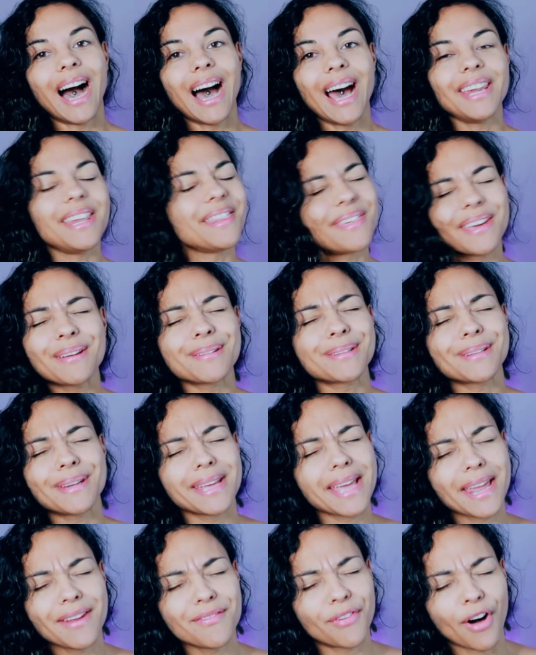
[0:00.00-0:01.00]
I didn't think I was
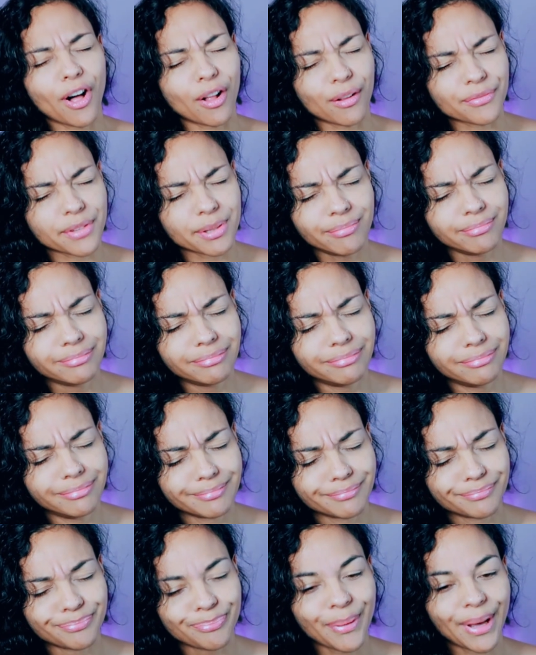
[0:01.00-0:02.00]
going to get involved,
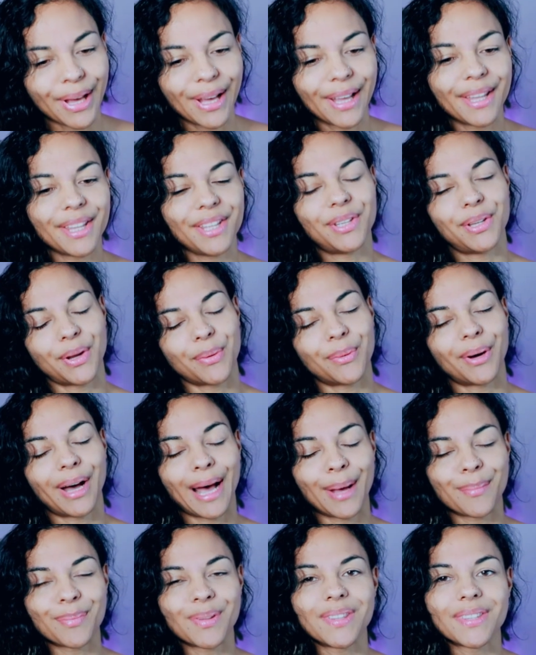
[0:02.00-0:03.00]
but you know what
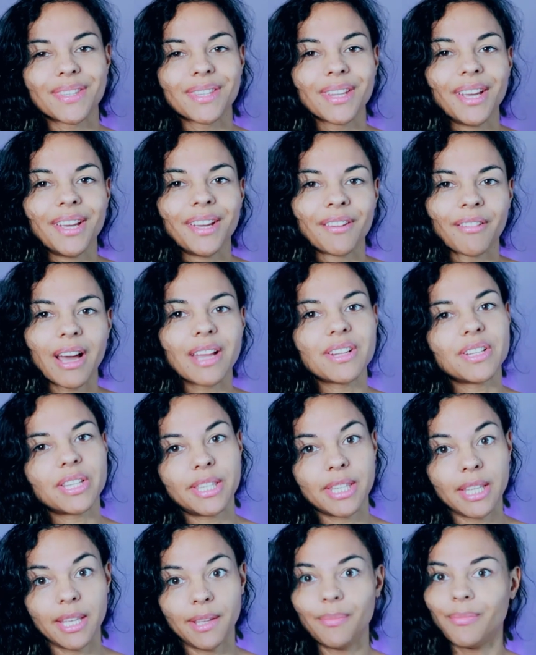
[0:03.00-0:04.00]
happens, right? You
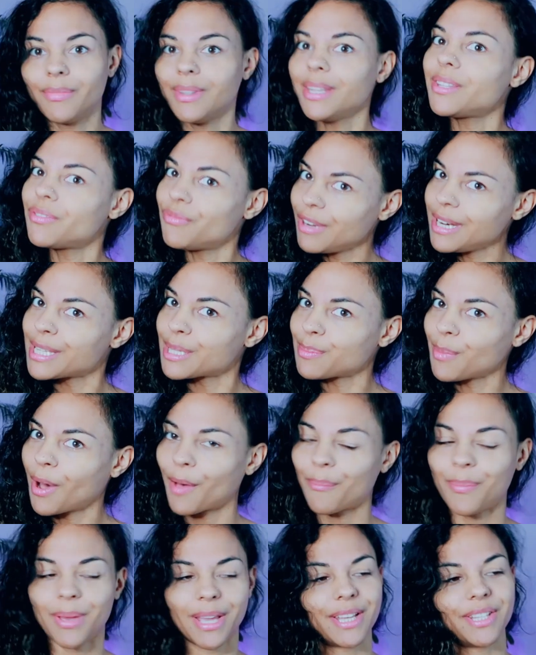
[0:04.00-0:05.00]
see, it's really
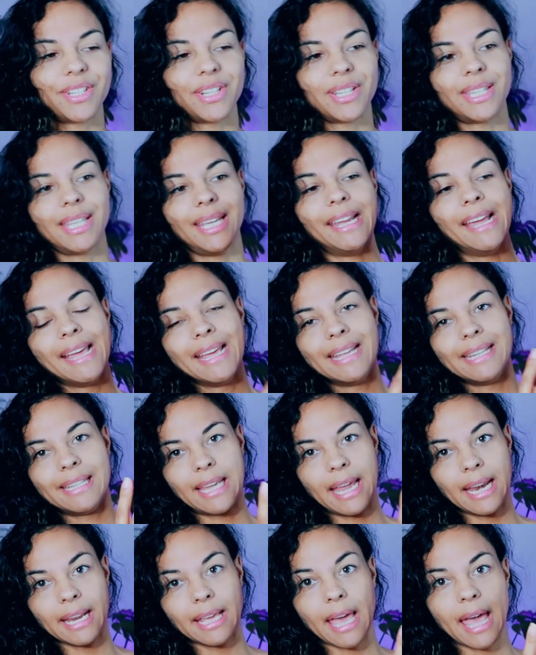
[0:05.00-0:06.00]
smart because you see
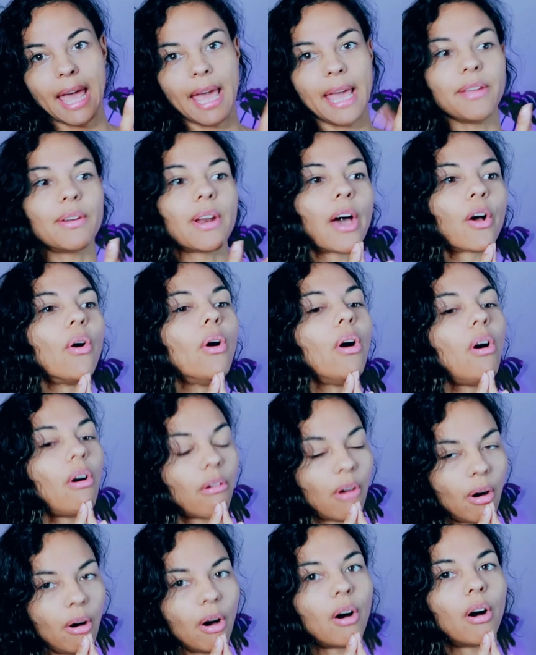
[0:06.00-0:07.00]
ten K, you're like,
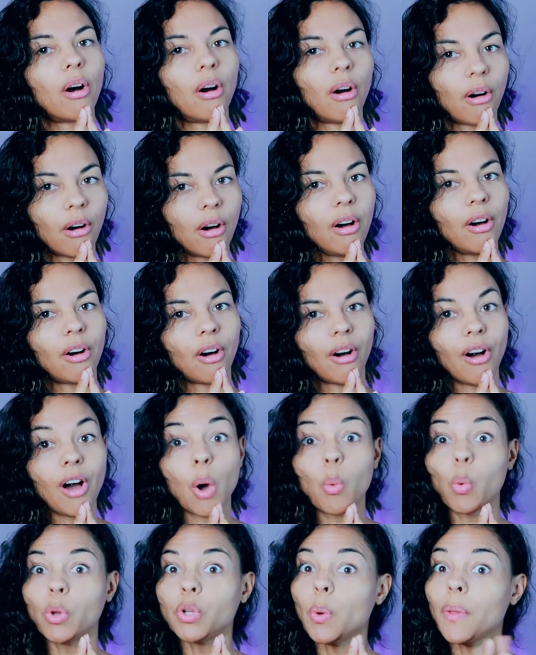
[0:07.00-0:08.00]
oh, ha, ha, ha,
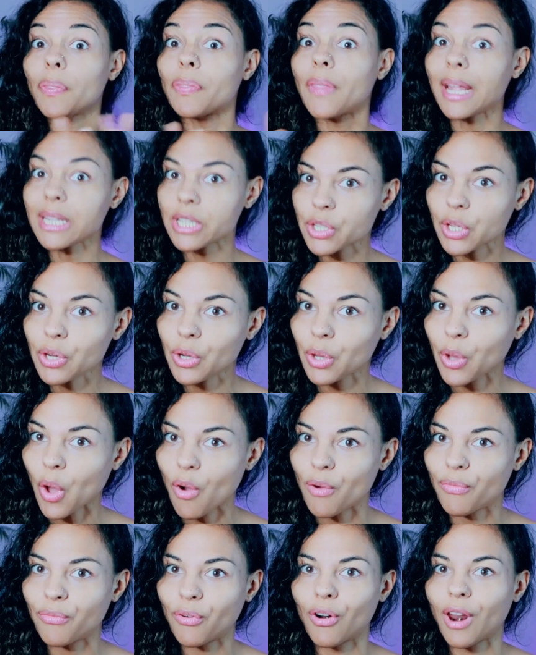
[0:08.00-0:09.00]
ha. I wonder what that's going to
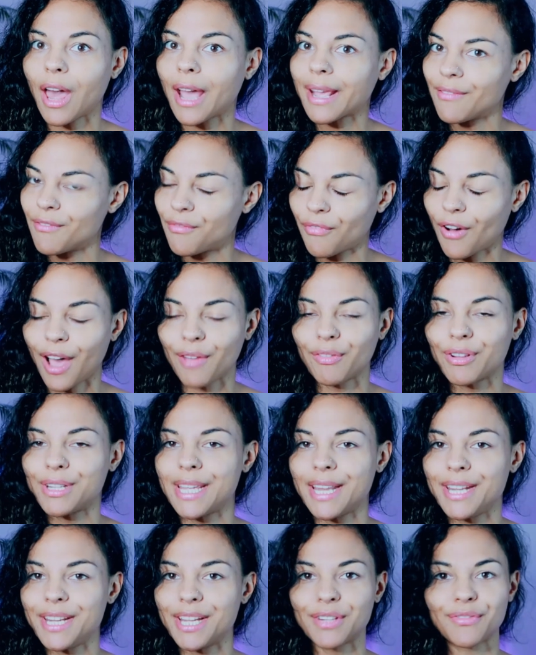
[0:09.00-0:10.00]
go for like in five or
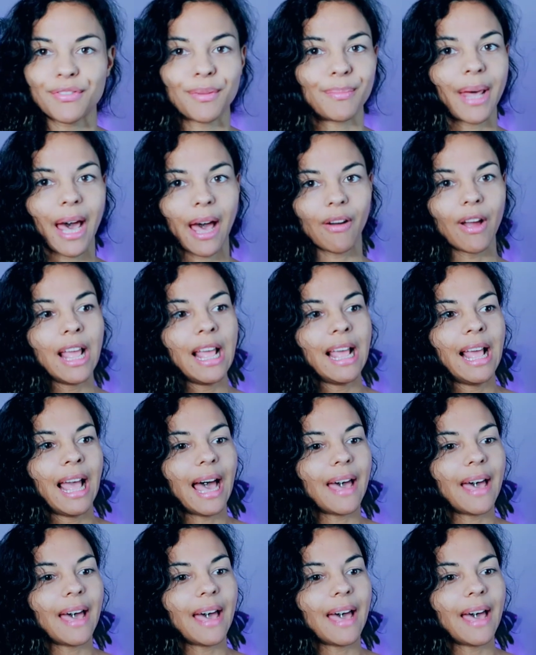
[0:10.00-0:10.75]
ten years from now.